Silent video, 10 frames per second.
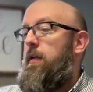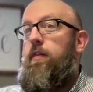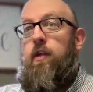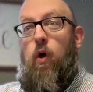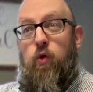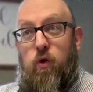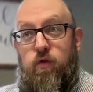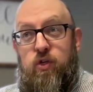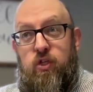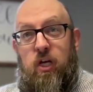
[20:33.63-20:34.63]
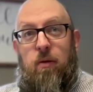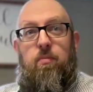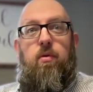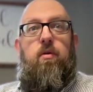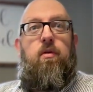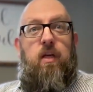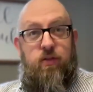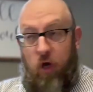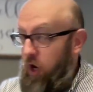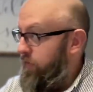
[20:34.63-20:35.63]
The owner of the ship
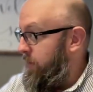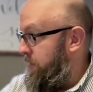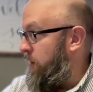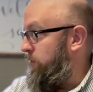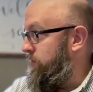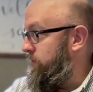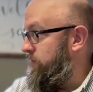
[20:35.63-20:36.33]
is on the boat